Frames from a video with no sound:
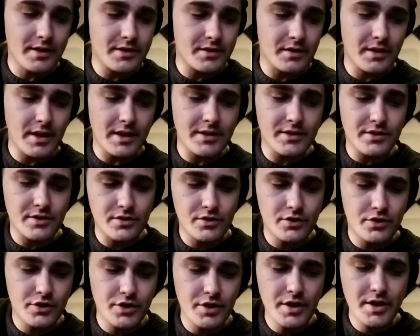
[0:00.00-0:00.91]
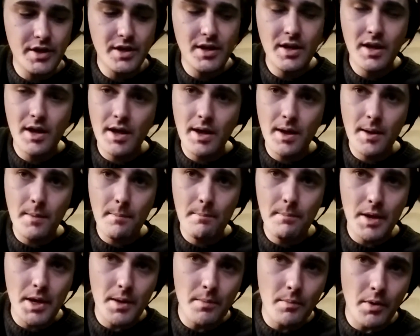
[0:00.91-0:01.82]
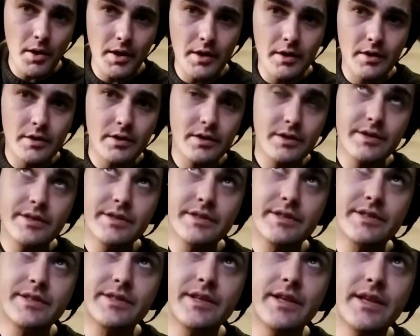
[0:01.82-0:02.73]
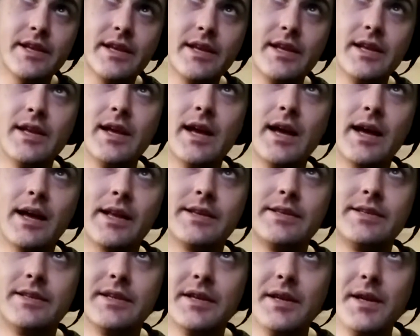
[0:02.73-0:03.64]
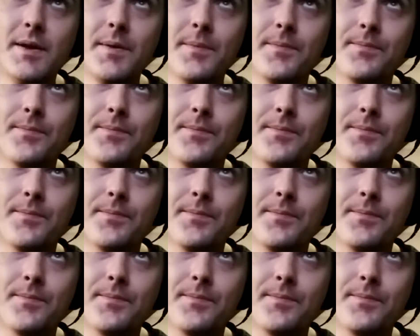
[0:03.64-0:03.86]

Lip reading: So that's G, B minor, C, and D.